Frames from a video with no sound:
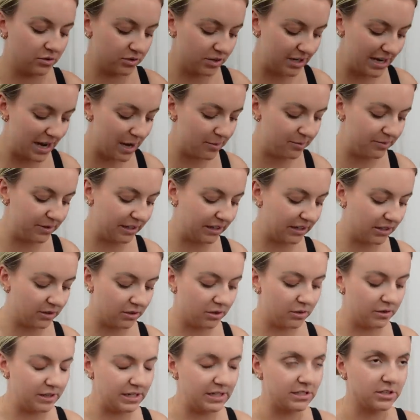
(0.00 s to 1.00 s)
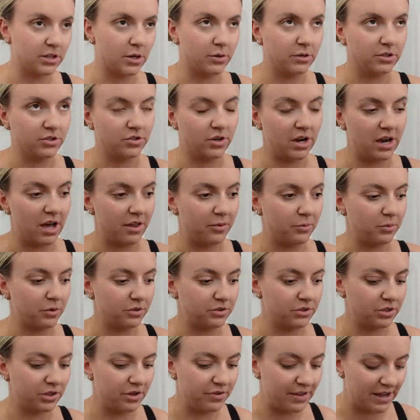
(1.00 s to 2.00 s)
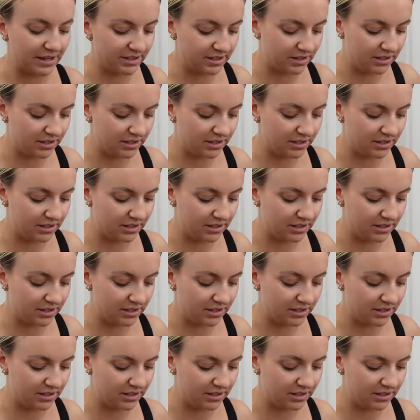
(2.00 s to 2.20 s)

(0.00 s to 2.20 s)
So now I'm thinking, oh, I need to go and try other ones on in that